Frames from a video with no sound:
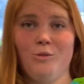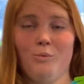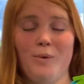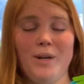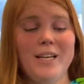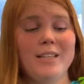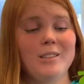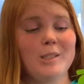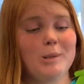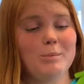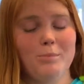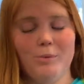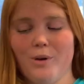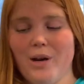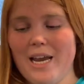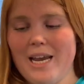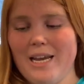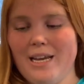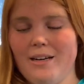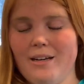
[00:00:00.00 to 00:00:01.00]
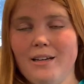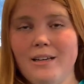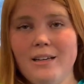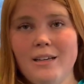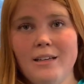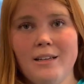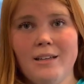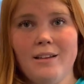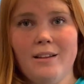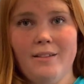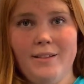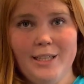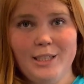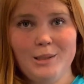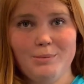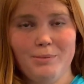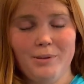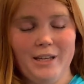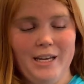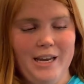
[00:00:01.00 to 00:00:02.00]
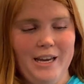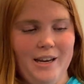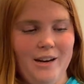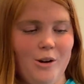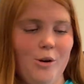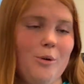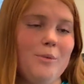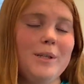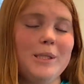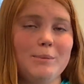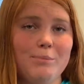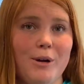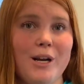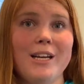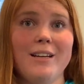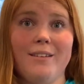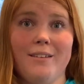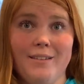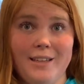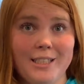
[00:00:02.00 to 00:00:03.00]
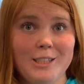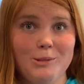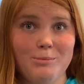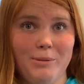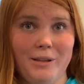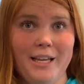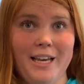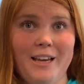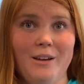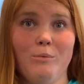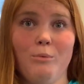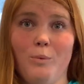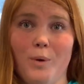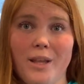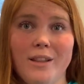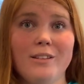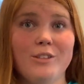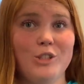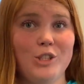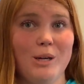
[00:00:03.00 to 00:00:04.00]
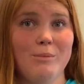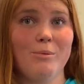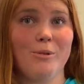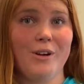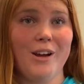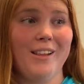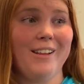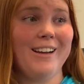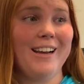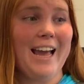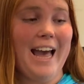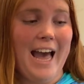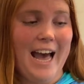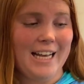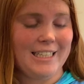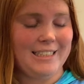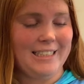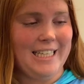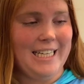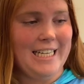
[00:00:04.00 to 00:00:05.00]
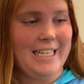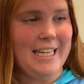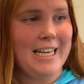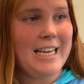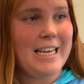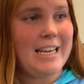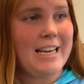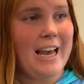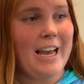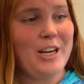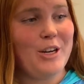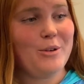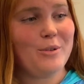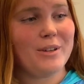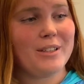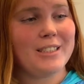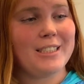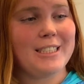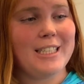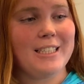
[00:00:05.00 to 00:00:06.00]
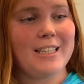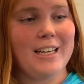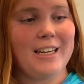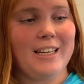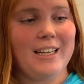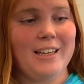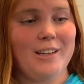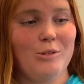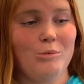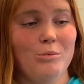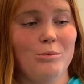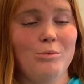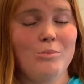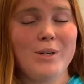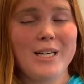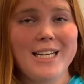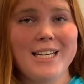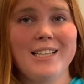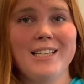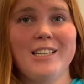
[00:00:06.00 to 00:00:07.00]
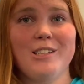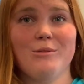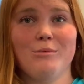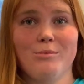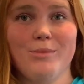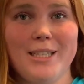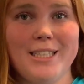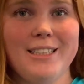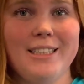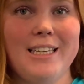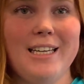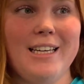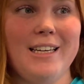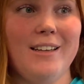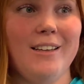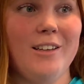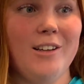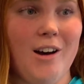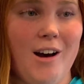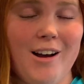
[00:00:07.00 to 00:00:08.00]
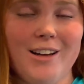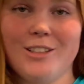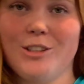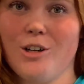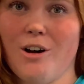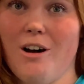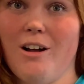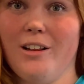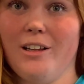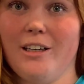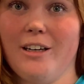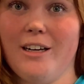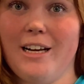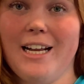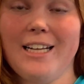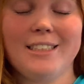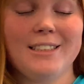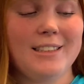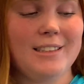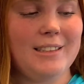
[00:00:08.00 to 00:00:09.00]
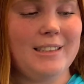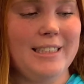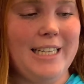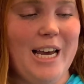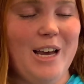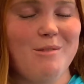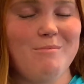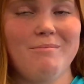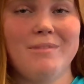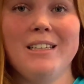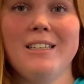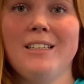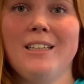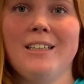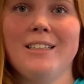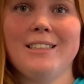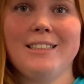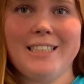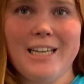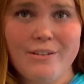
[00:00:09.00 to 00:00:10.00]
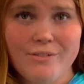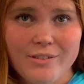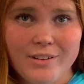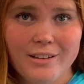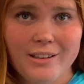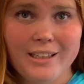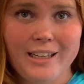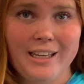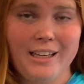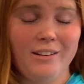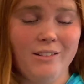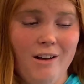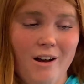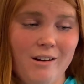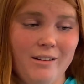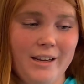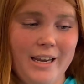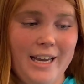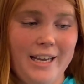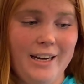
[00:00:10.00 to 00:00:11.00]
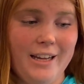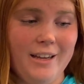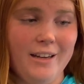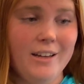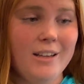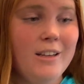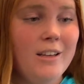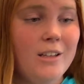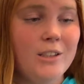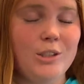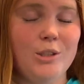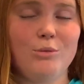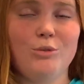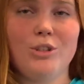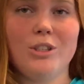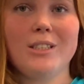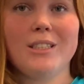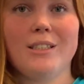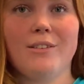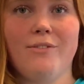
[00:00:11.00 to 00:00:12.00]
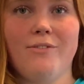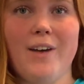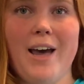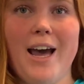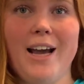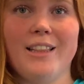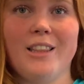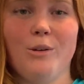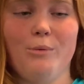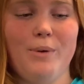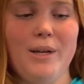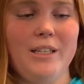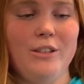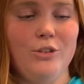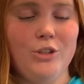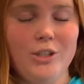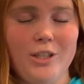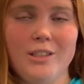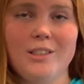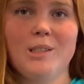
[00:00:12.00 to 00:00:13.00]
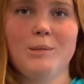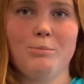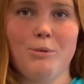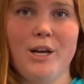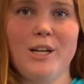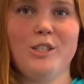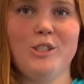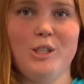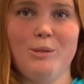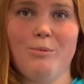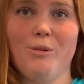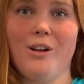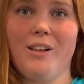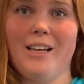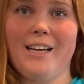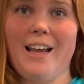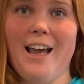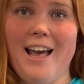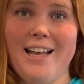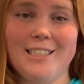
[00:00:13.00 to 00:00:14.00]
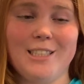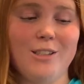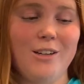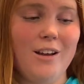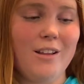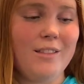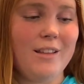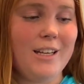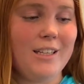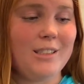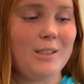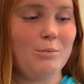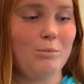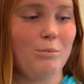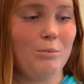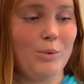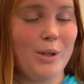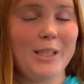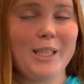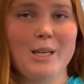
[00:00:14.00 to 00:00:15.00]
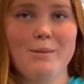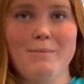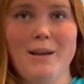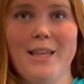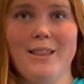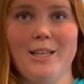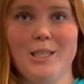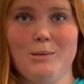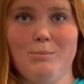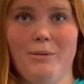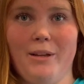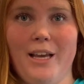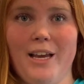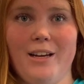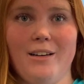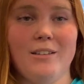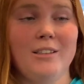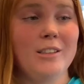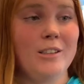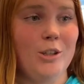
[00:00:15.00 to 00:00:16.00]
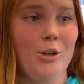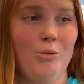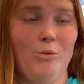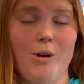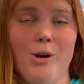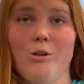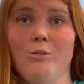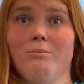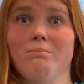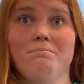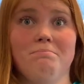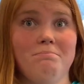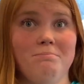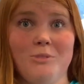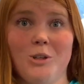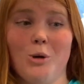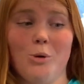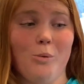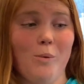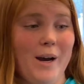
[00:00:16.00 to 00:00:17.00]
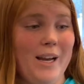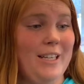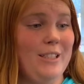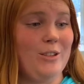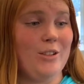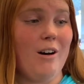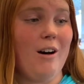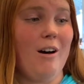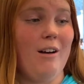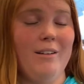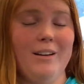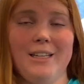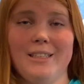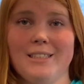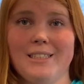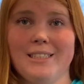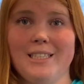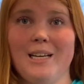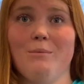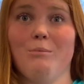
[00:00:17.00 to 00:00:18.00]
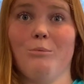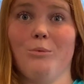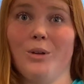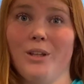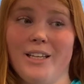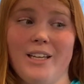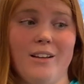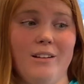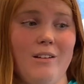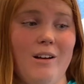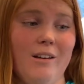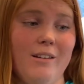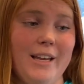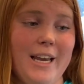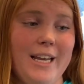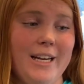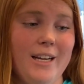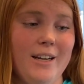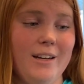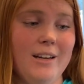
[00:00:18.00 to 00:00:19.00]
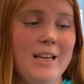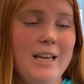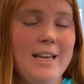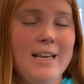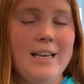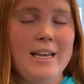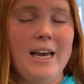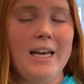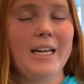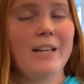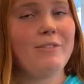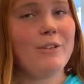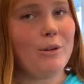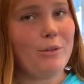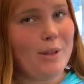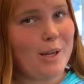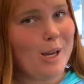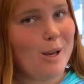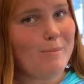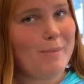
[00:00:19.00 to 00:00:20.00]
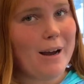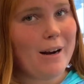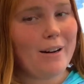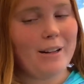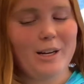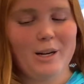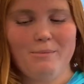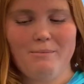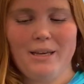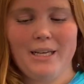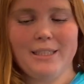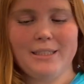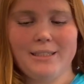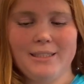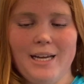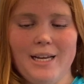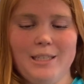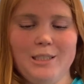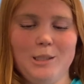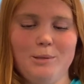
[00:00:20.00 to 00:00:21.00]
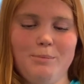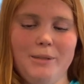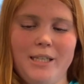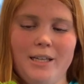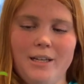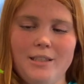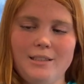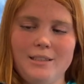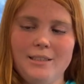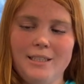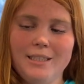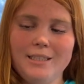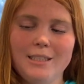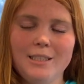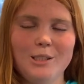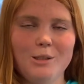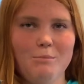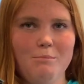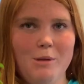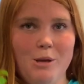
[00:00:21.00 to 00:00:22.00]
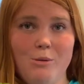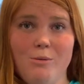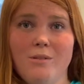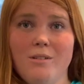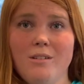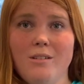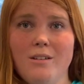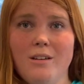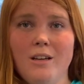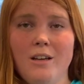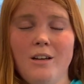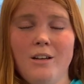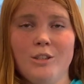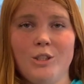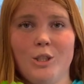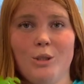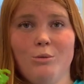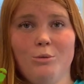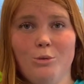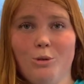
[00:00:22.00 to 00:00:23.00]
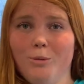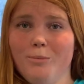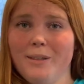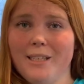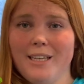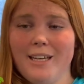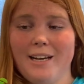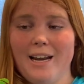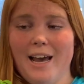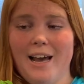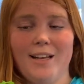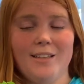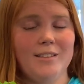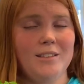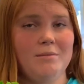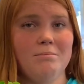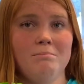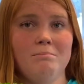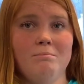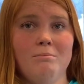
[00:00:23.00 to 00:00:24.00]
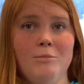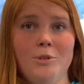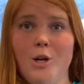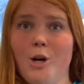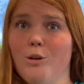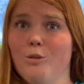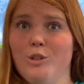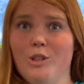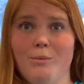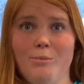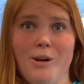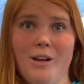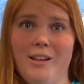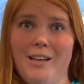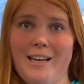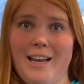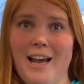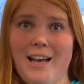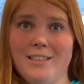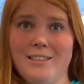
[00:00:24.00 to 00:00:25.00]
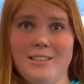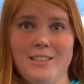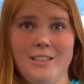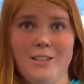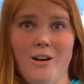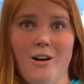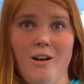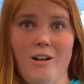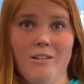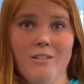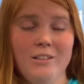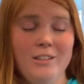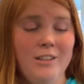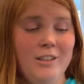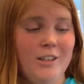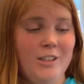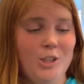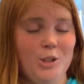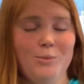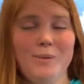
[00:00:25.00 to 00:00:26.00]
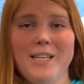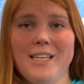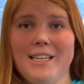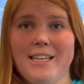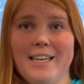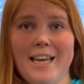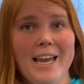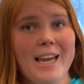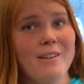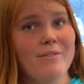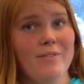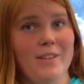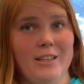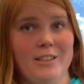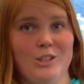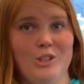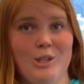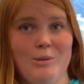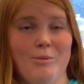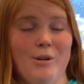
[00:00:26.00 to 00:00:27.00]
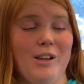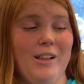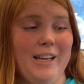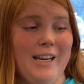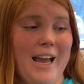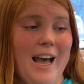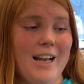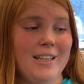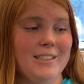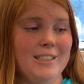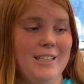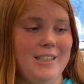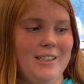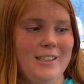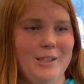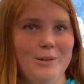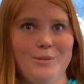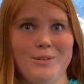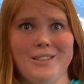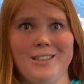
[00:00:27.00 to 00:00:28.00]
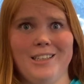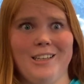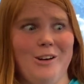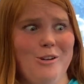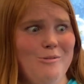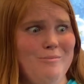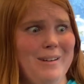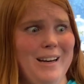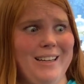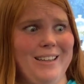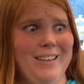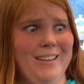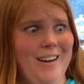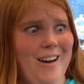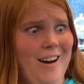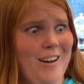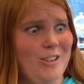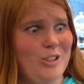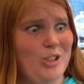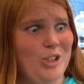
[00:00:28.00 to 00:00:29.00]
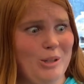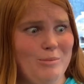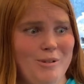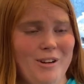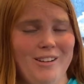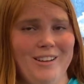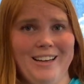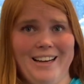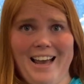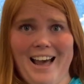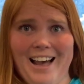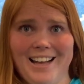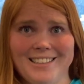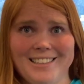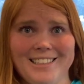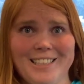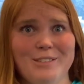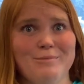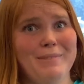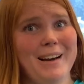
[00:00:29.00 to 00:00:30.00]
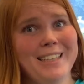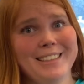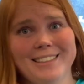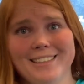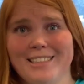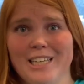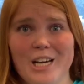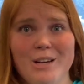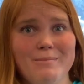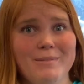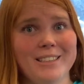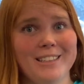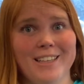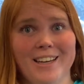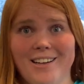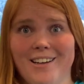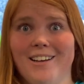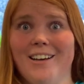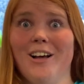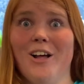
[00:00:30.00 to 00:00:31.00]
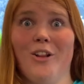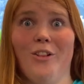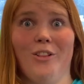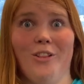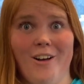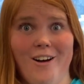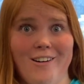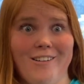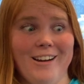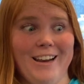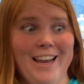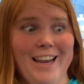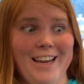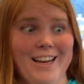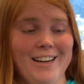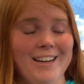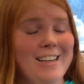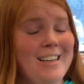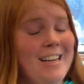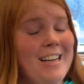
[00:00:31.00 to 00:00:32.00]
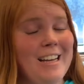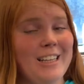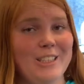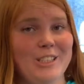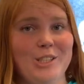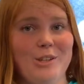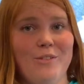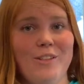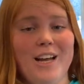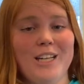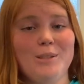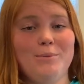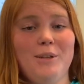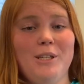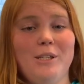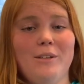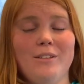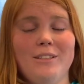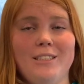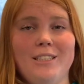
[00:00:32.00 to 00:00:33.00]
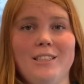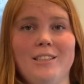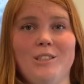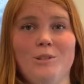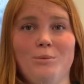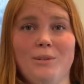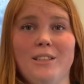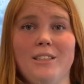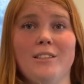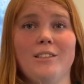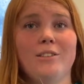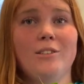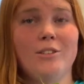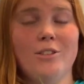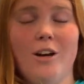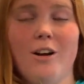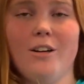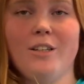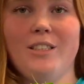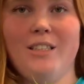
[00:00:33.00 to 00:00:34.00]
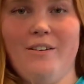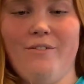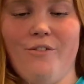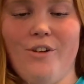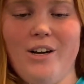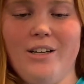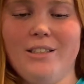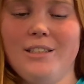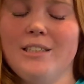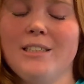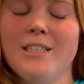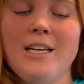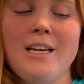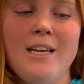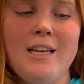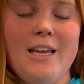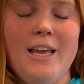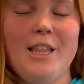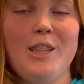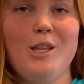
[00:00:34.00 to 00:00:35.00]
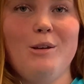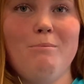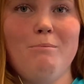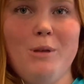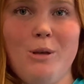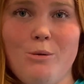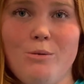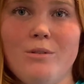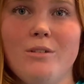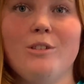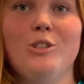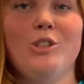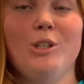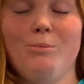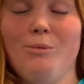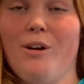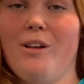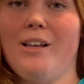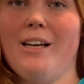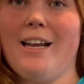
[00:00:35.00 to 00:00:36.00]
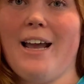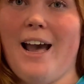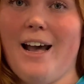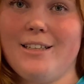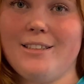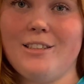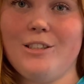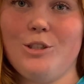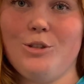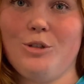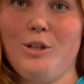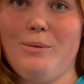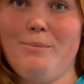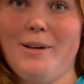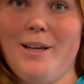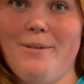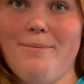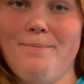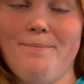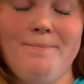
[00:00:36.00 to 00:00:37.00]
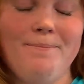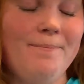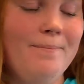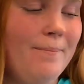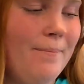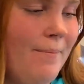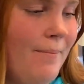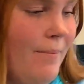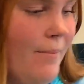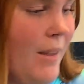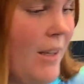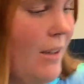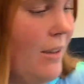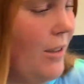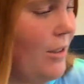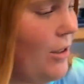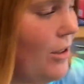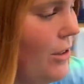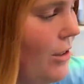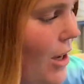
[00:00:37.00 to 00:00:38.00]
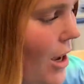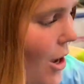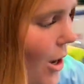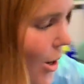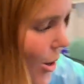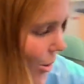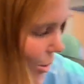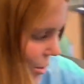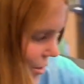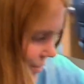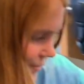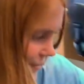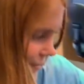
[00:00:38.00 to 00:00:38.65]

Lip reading: We sprayed this plant with gibberellic acid, and you can see that it really got taller. Its stem definitely elongated. So just the fact that we just sprayed gibberellic acid on this really made this plant grow quite tall and its stem really elongated. And if you think about it, it makes sense because this is a mutant, so normally it has no gibberellic acid at all. So we gave this gibberellic acid and it was like, oh my gosh, gibberellic acid, my stem is gonna elongate. And so that's why you can see this really stark difference in the mutant gibberellic acid treatment. So